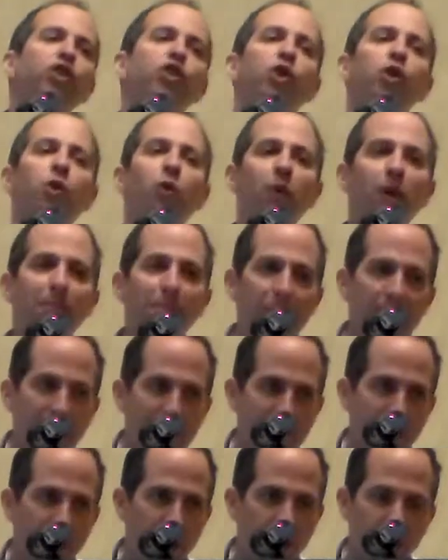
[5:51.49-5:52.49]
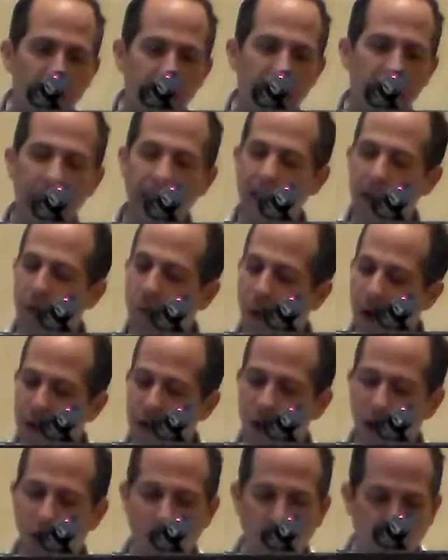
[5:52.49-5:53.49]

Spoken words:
do you remember when you're